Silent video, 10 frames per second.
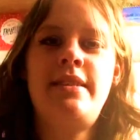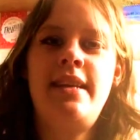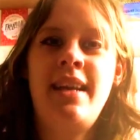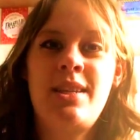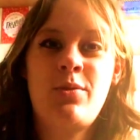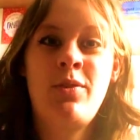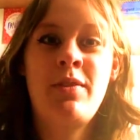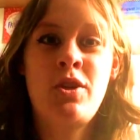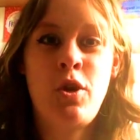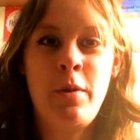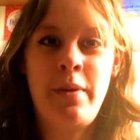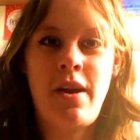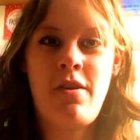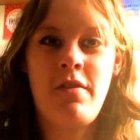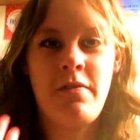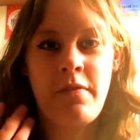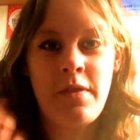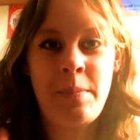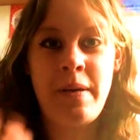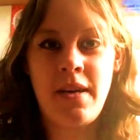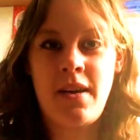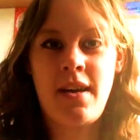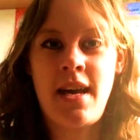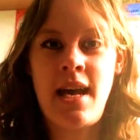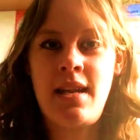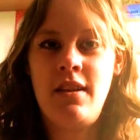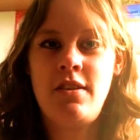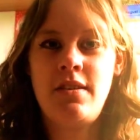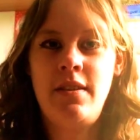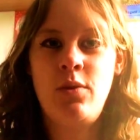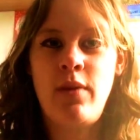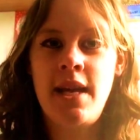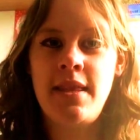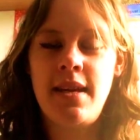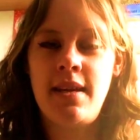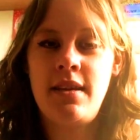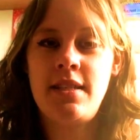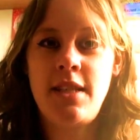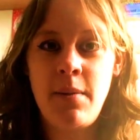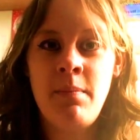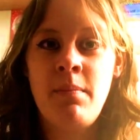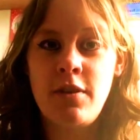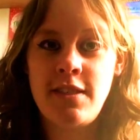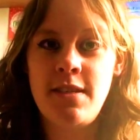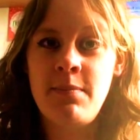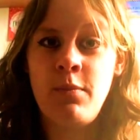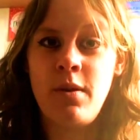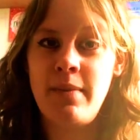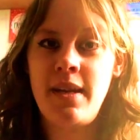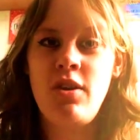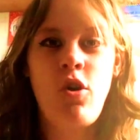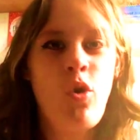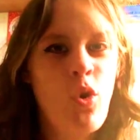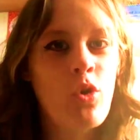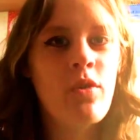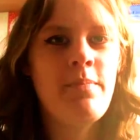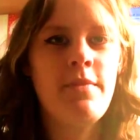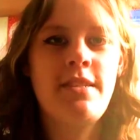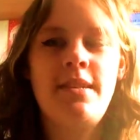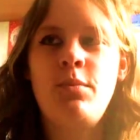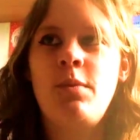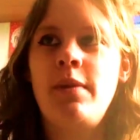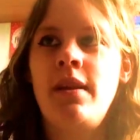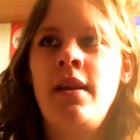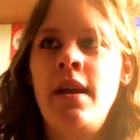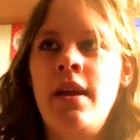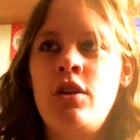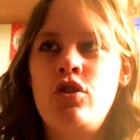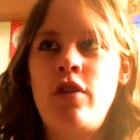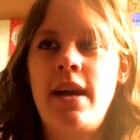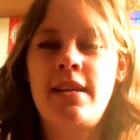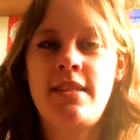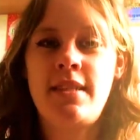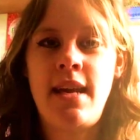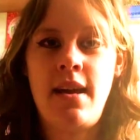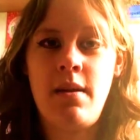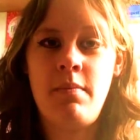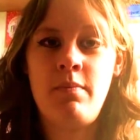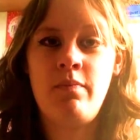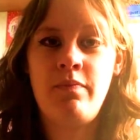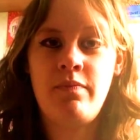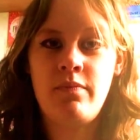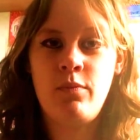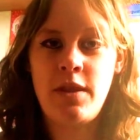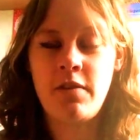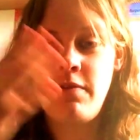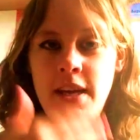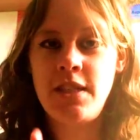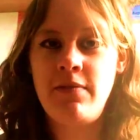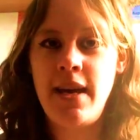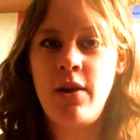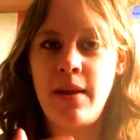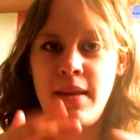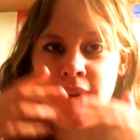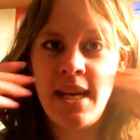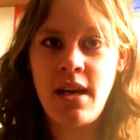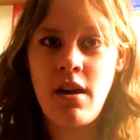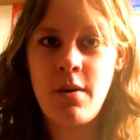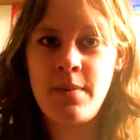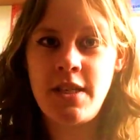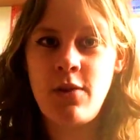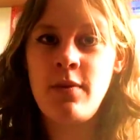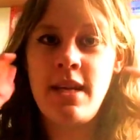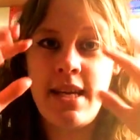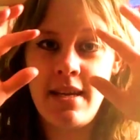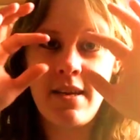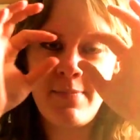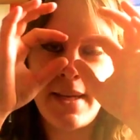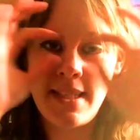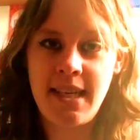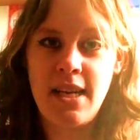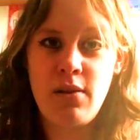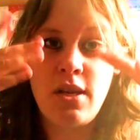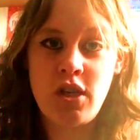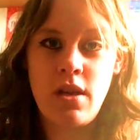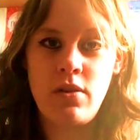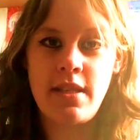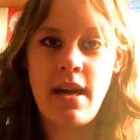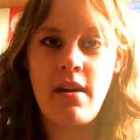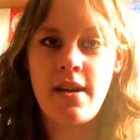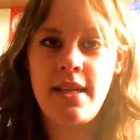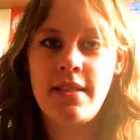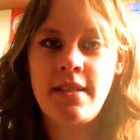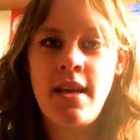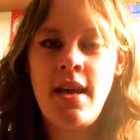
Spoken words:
seeing as we're on the topic of the burqa and the way that some Muslim women, not all Muslim women, dress with the face veil and the niqab, so it basically only shows their eyes.